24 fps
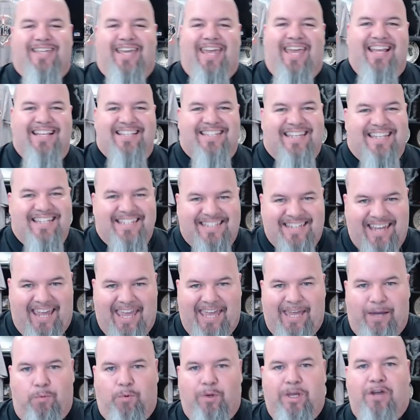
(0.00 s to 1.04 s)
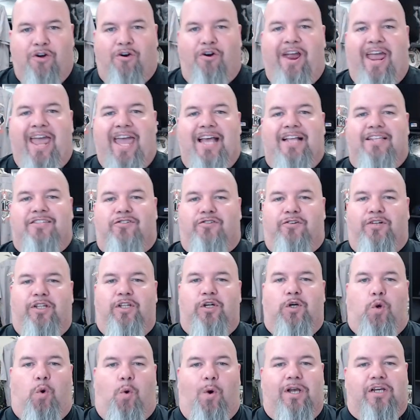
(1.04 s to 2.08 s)
and today we are answering the
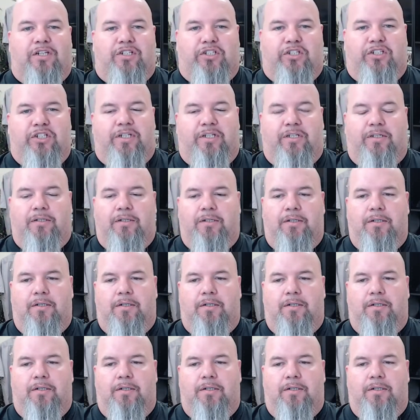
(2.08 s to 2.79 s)
question